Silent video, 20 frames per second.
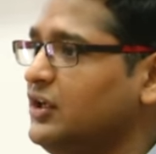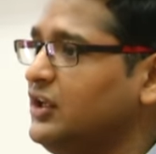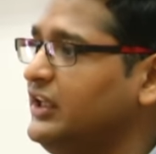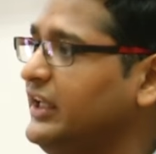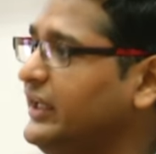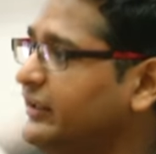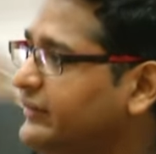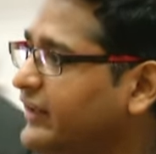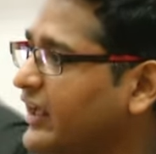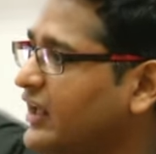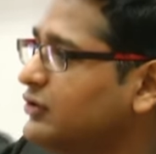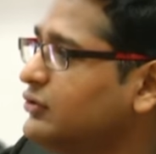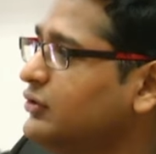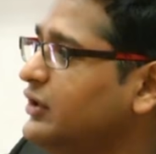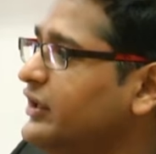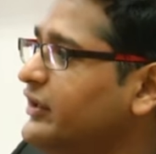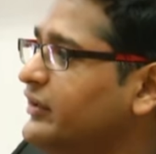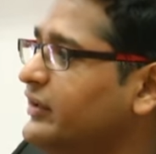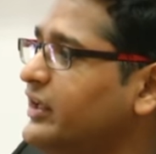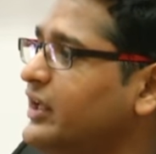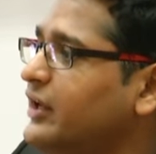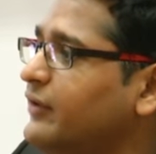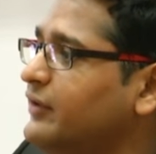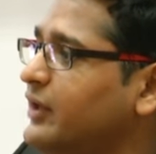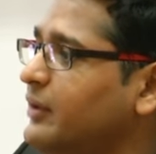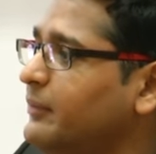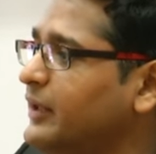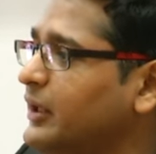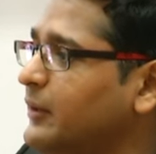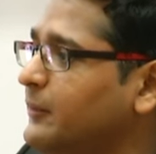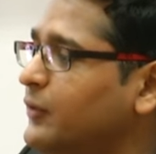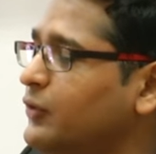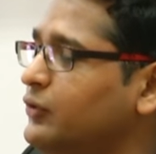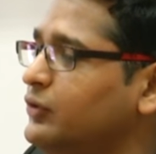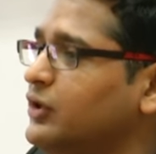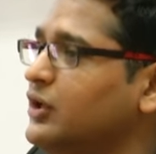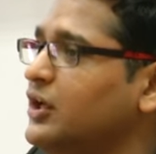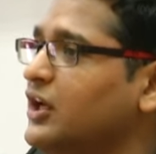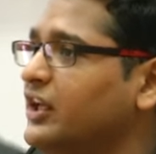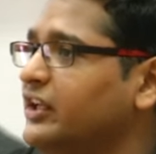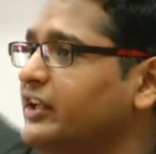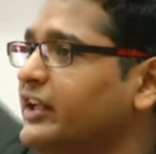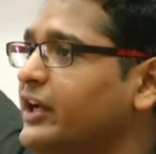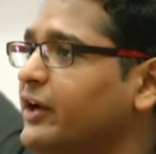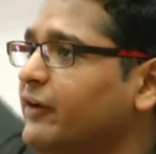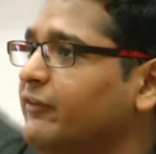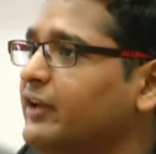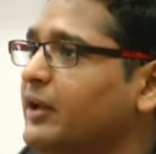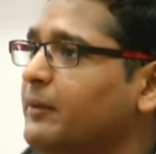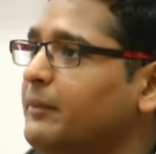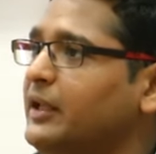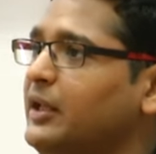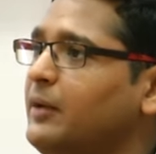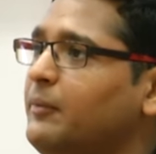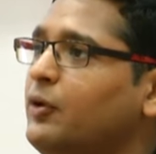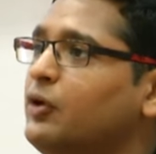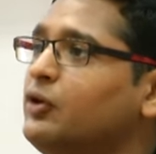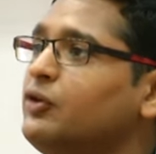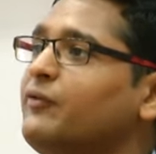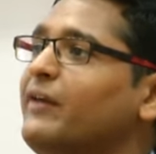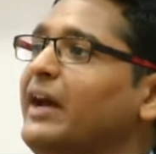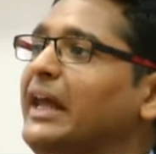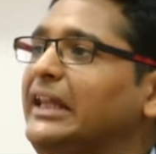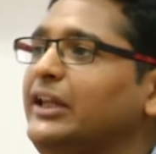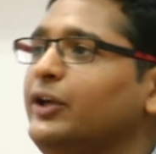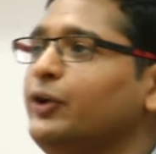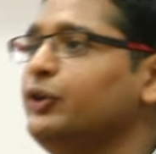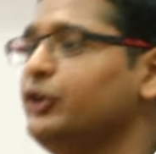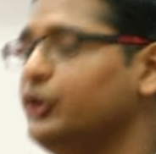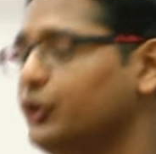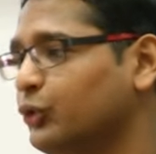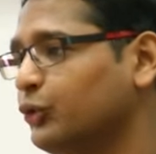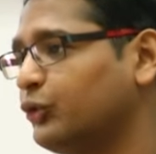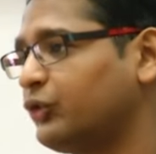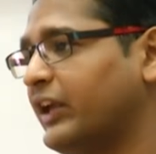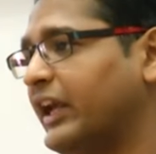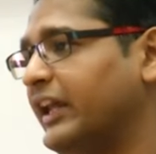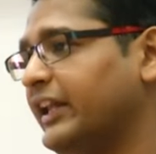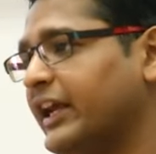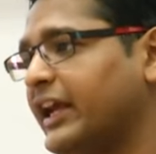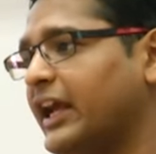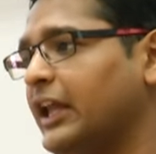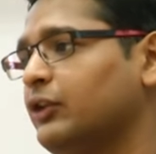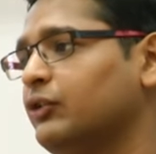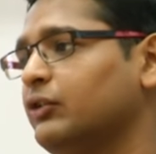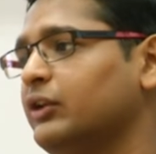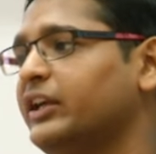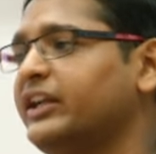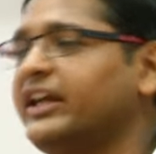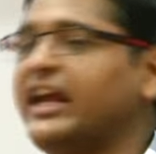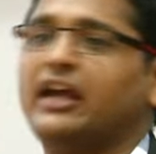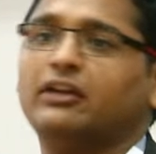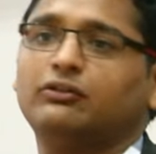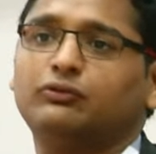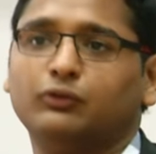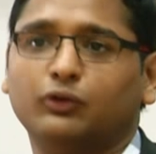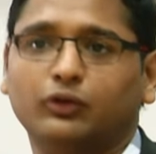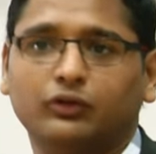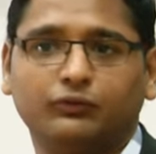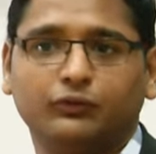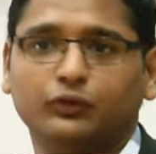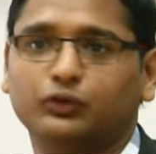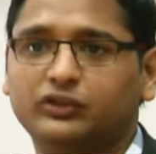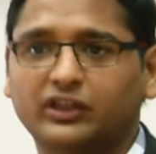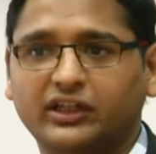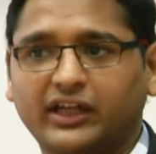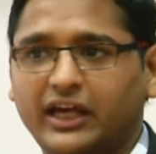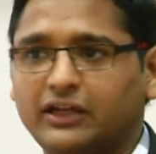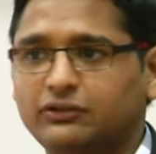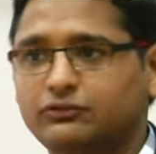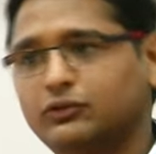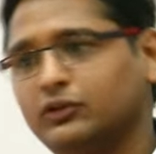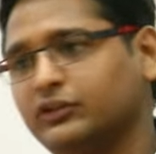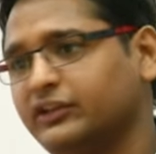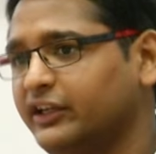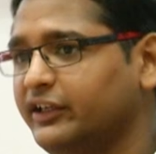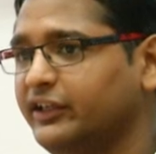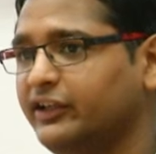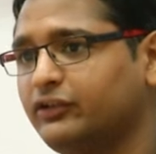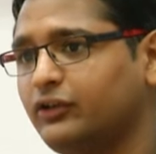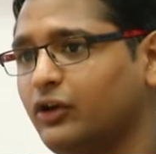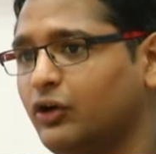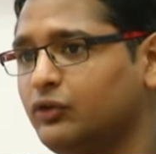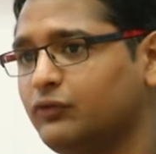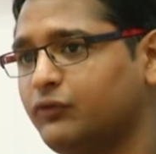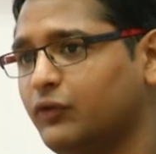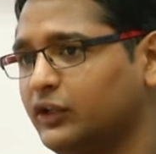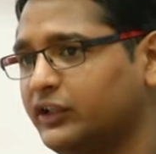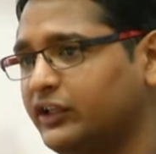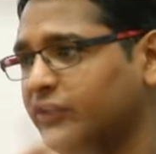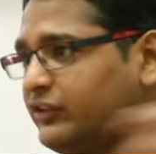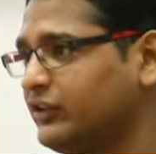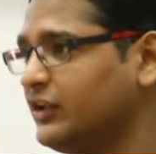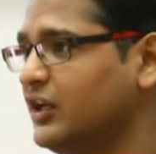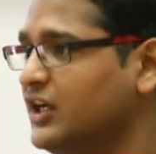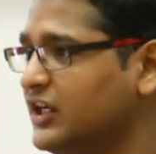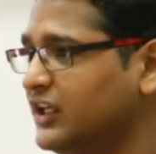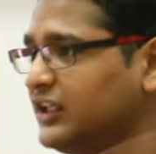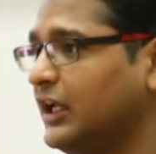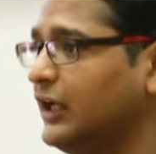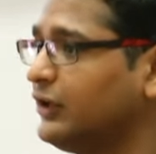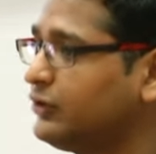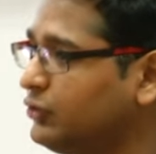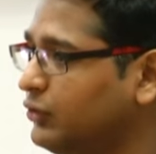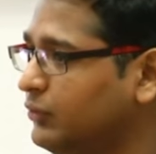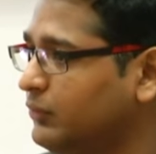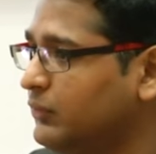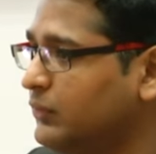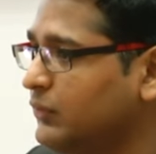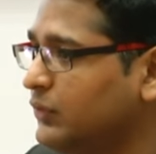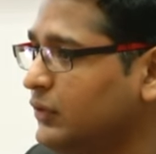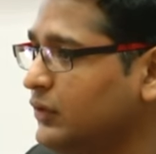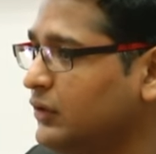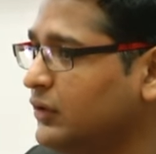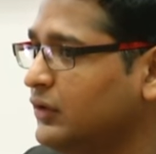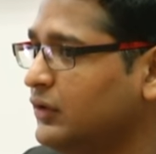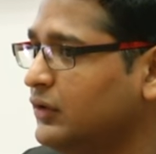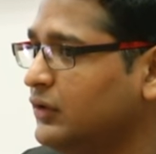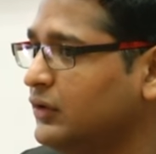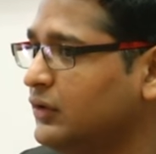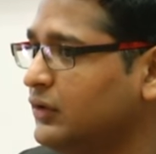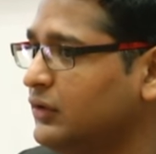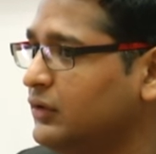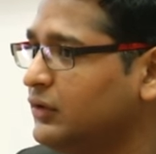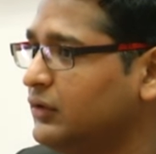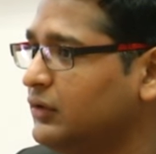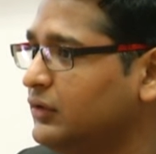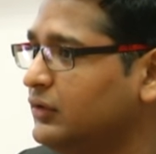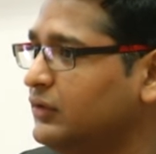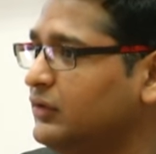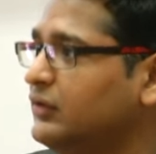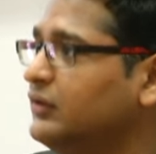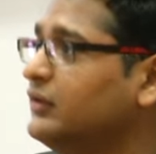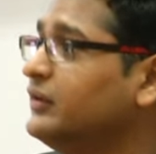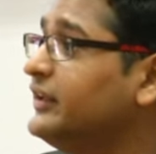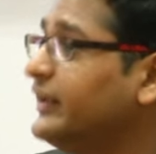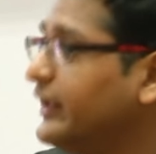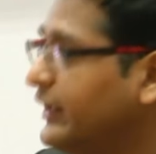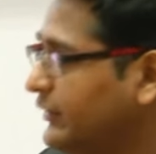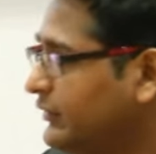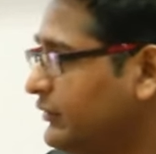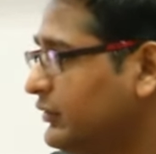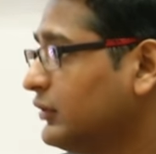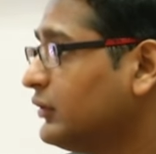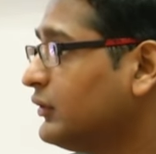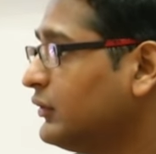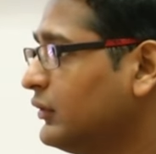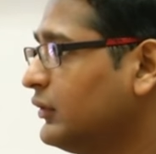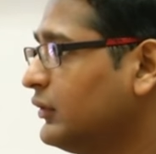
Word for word: Let us calculate recoverable amount. Recoverable amount value in use. Can I calculate cash flows, future cash flows and discount for this classroom? Yes?